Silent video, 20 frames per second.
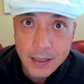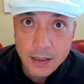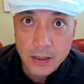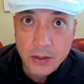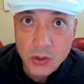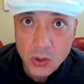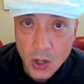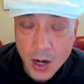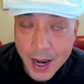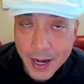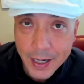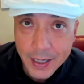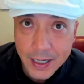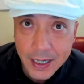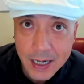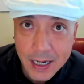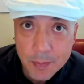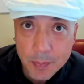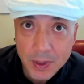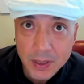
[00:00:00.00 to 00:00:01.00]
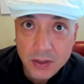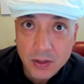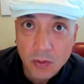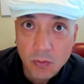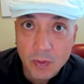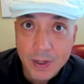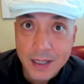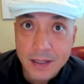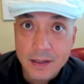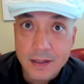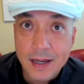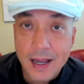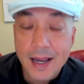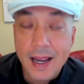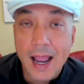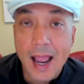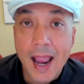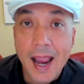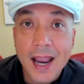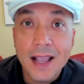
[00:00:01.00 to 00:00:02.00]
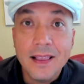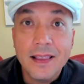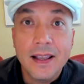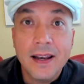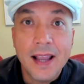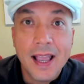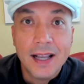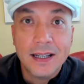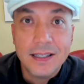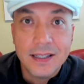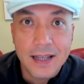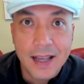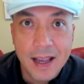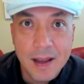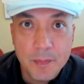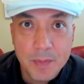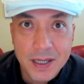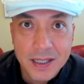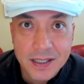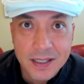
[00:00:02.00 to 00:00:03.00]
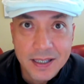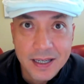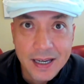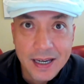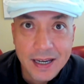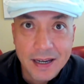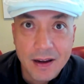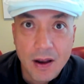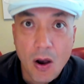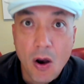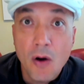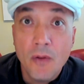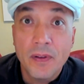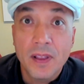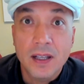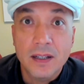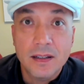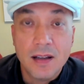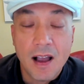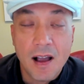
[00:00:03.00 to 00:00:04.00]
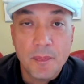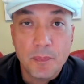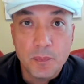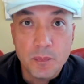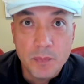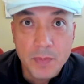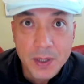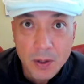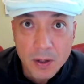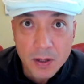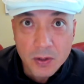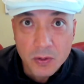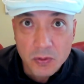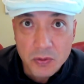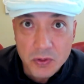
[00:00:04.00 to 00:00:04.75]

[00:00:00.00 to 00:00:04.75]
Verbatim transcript: to try and keep it to Wednesday. And the next M S C Over the Top Miracle